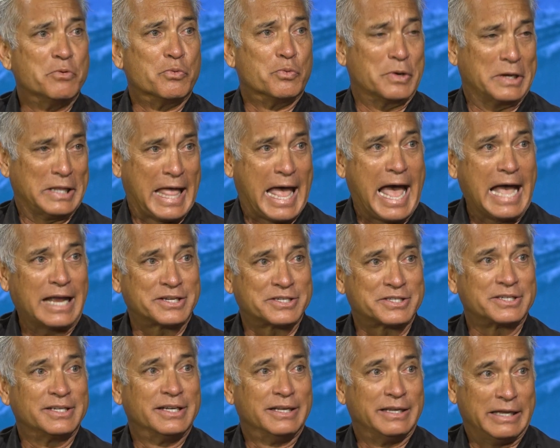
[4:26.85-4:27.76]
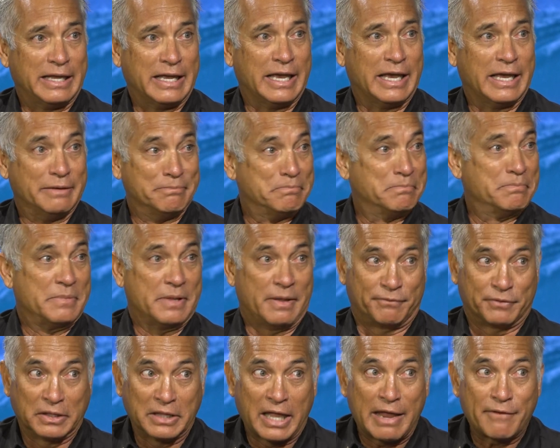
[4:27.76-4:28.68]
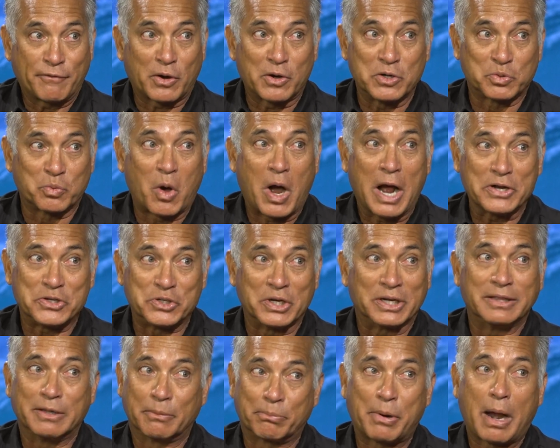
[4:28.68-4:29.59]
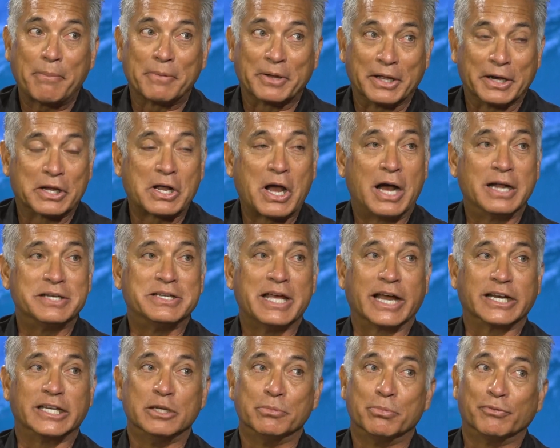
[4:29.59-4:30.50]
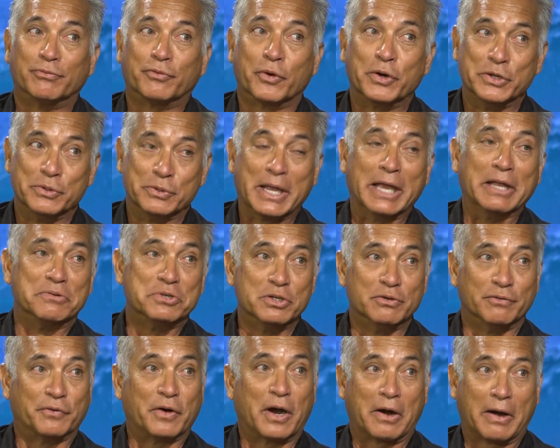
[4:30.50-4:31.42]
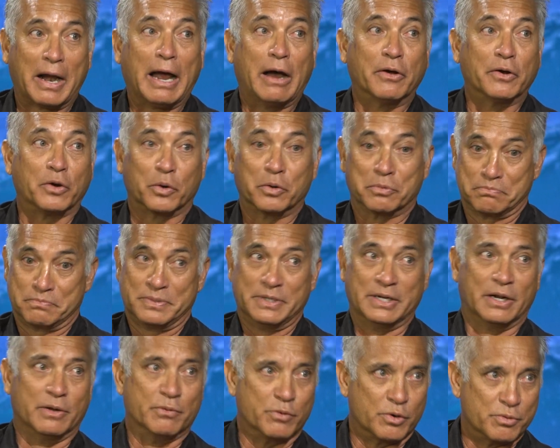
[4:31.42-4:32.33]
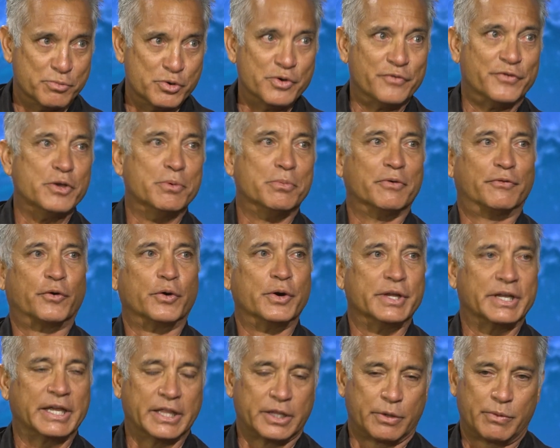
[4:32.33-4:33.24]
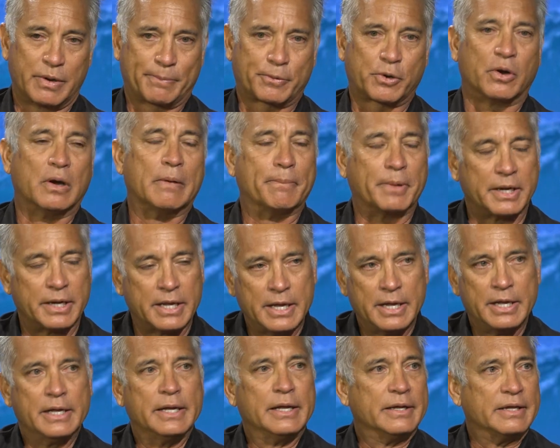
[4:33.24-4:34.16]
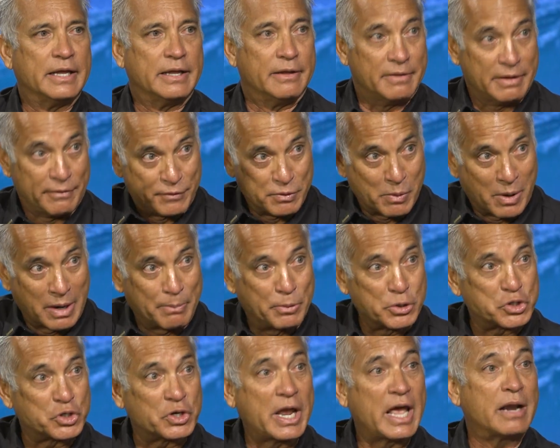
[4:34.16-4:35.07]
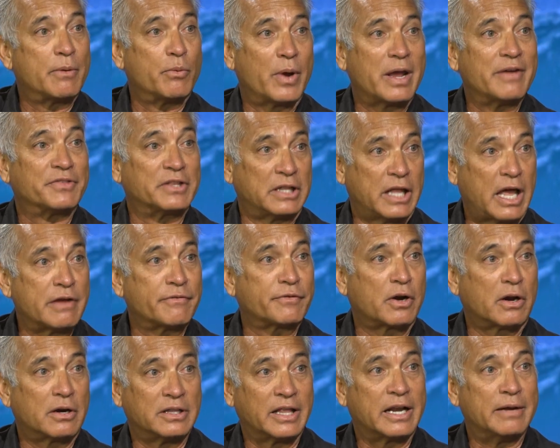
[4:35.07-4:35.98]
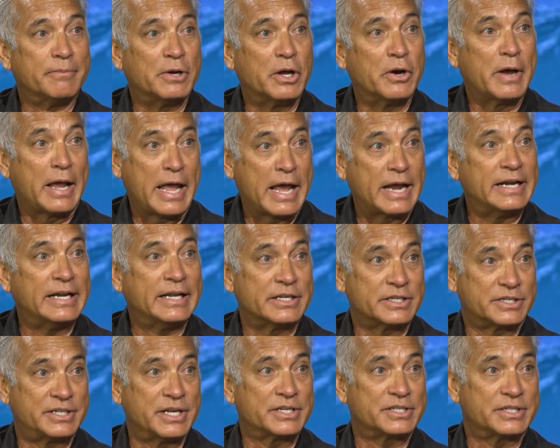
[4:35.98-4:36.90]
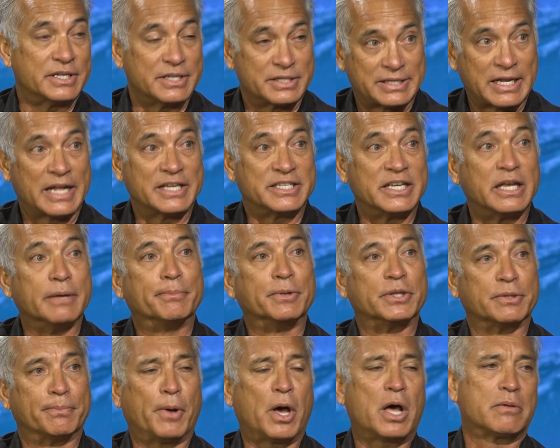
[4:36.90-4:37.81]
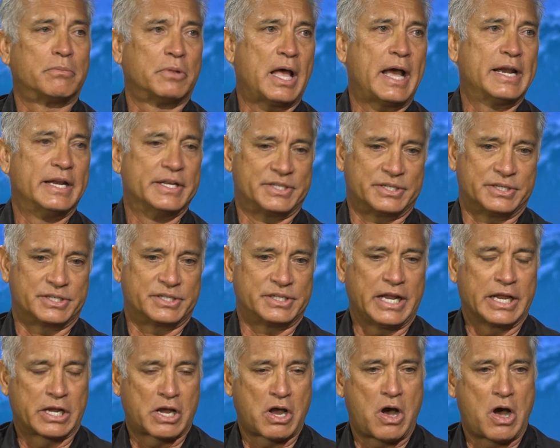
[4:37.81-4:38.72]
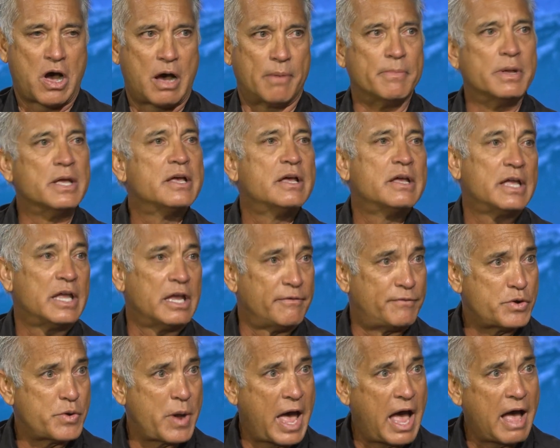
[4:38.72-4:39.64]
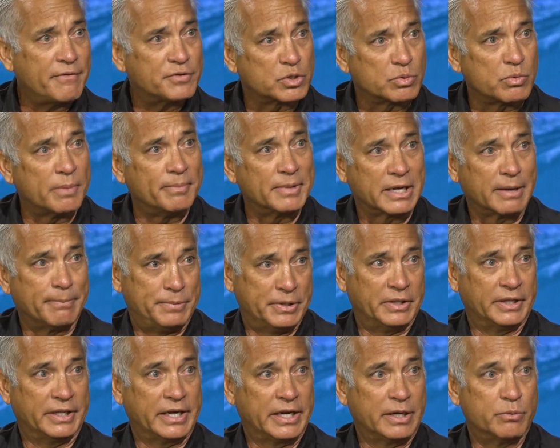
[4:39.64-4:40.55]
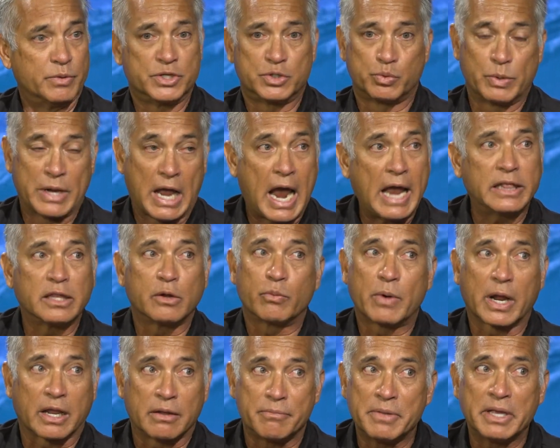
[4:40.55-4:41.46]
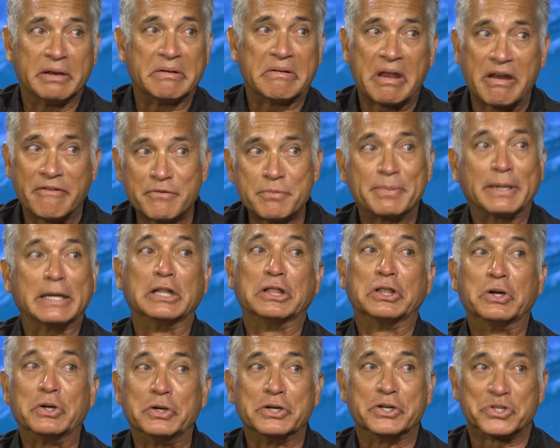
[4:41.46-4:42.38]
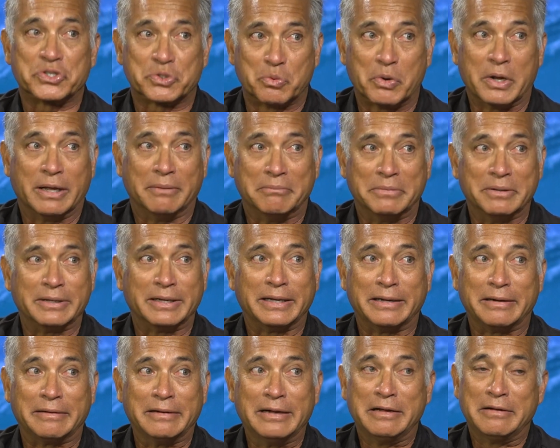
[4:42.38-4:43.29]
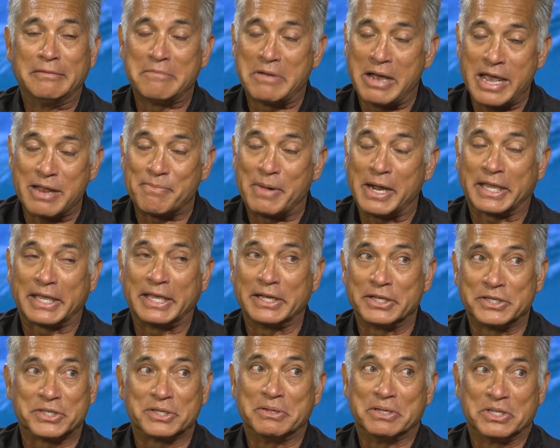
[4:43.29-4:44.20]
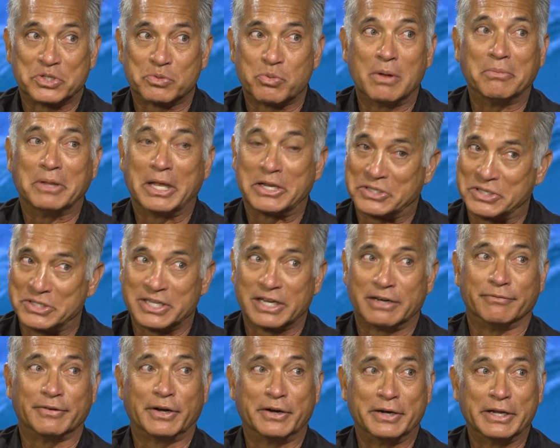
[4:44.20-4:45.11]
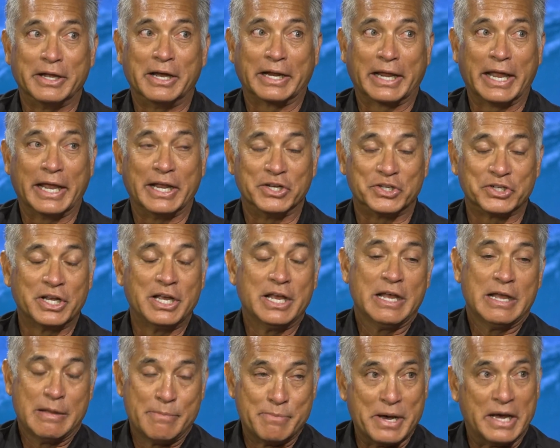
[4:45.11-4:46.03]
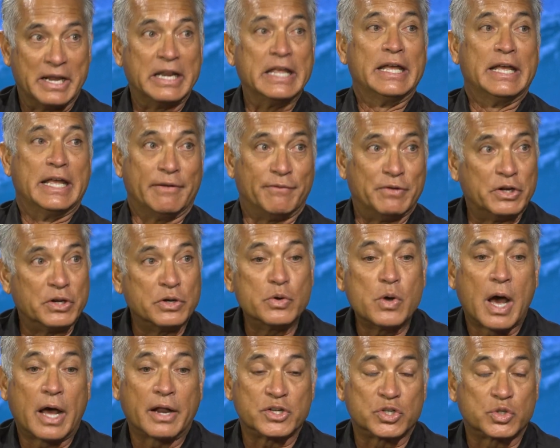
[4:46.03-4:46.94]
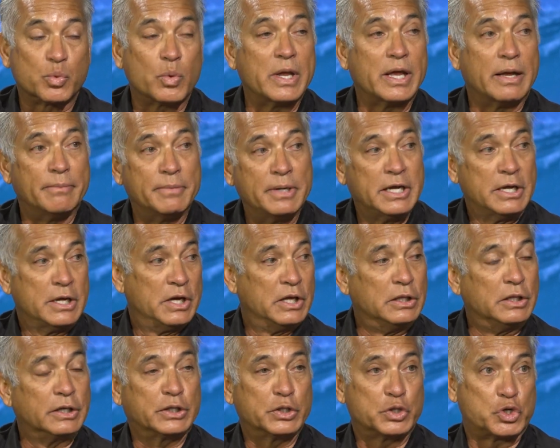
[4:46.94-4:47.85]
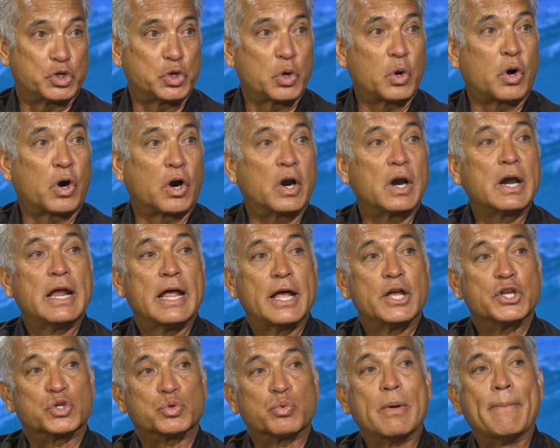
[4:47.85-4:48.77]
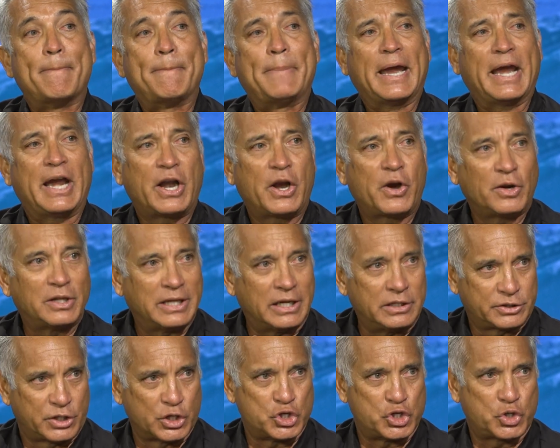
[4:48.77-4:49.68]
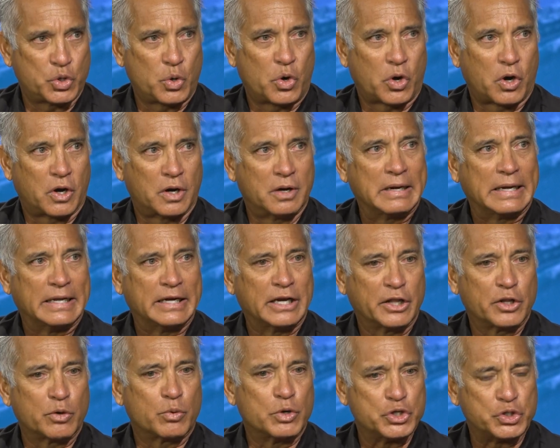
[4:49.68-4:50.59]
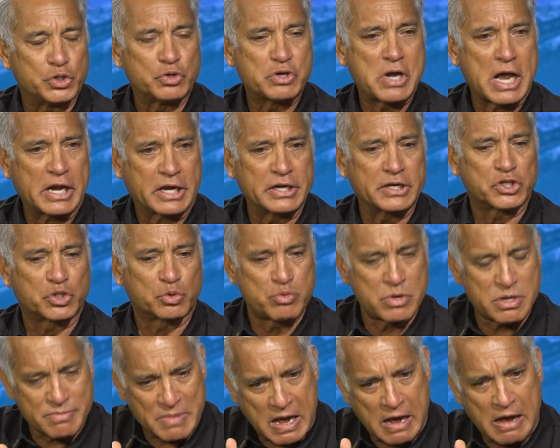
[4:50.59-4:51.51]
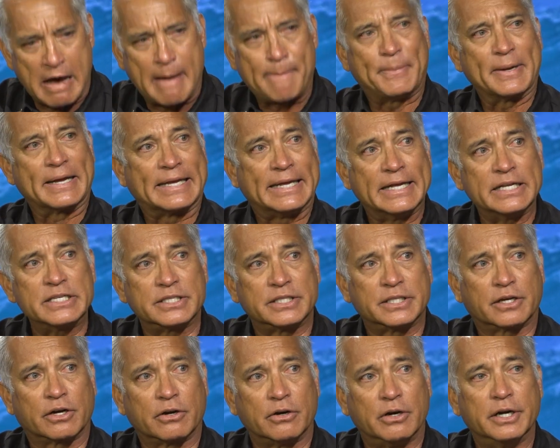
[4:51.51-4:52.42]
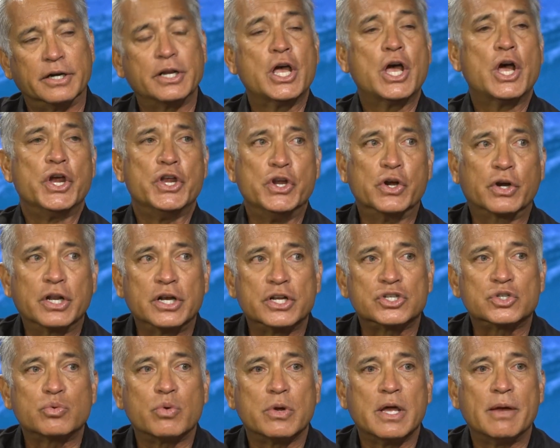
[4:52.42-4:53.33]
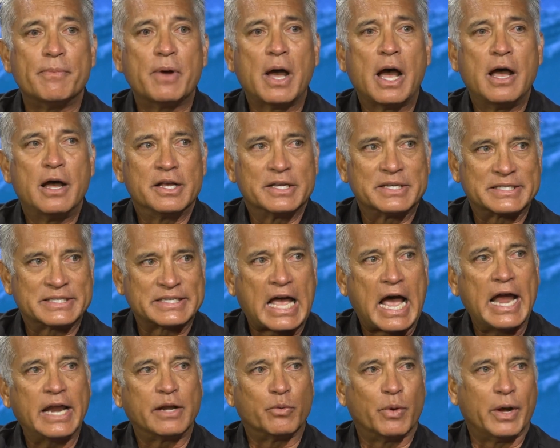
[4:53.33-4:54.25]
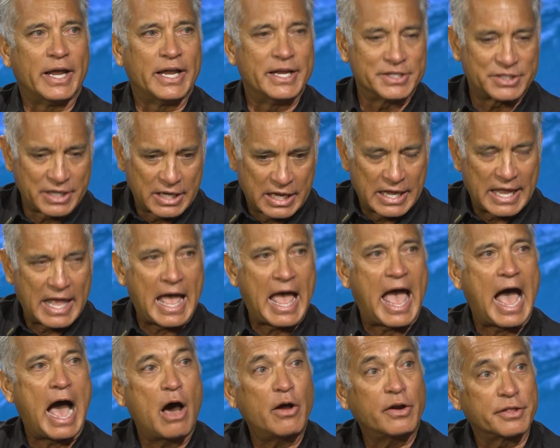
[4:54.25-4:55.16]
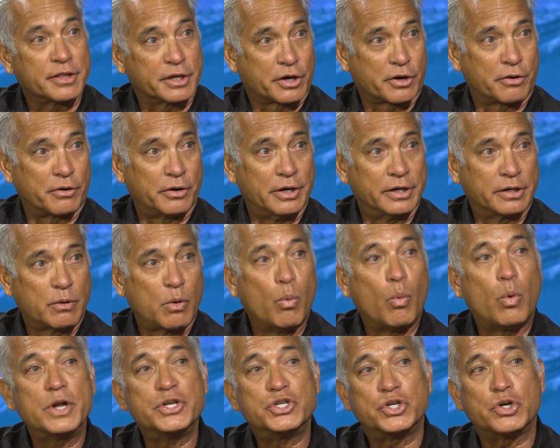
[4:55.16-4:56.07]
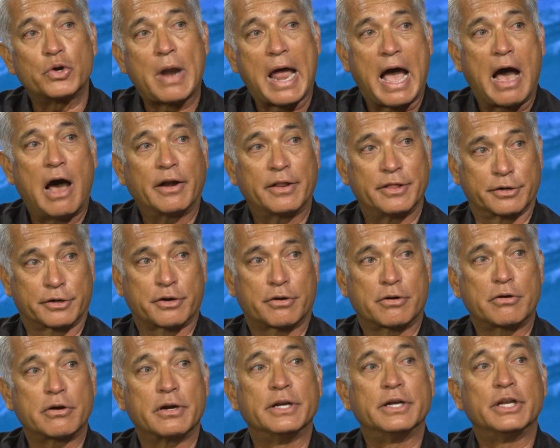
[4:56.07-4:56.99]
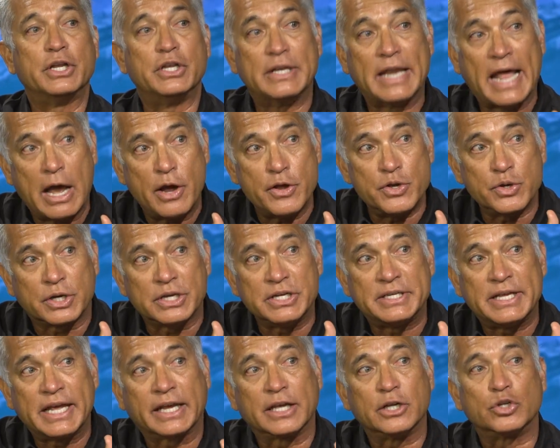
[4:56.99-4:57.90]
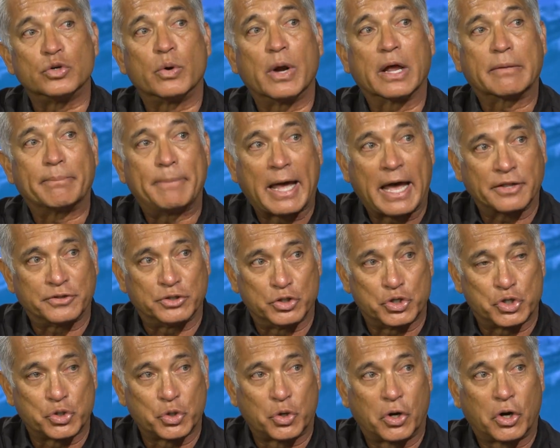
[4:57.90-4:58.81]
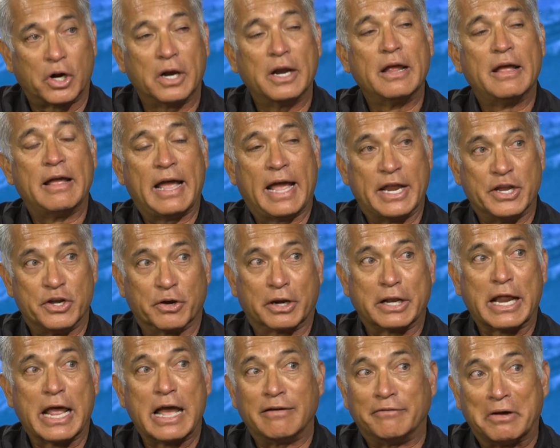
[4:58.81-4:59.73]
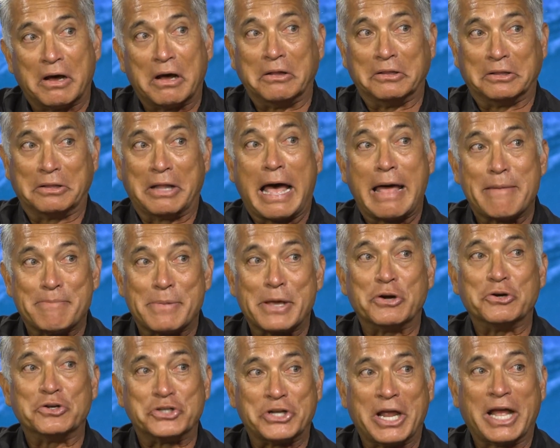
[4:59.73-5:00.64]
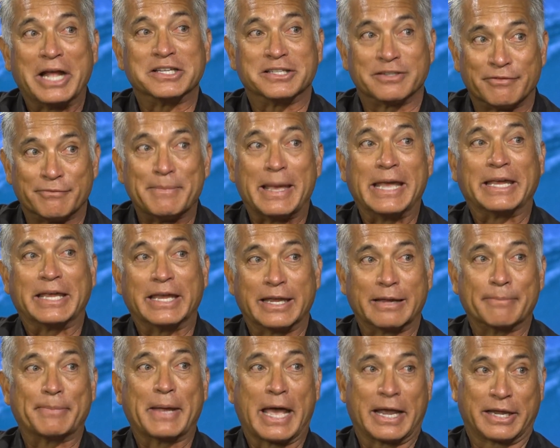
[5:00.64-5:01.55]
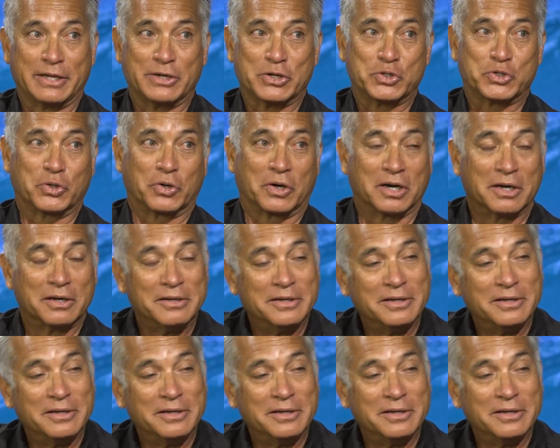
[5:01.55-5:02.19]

Relax, and if the lifeguard's watching, they're probably going to contact you before you get too far out or you know remove you before you get in the rip current. But if you want to put your hand up, wave the lifeguard, let him know, hey, I need assistance, that's it. But the bottom line is to stay calm. If you have swimming ability, which we highly recommend, everybody learn to swim. Absolutely. You know, I had my kids in swim lessons at a very young age. But if you know how to swim, look at the shore, swim parallel to shore. In other words, you're not going to swim up against the current, you're going to swim sideways out of the current. Once you're out of the current, now you can take a direct path to shore and you're going to have a, a lot better chance of making it back into shore.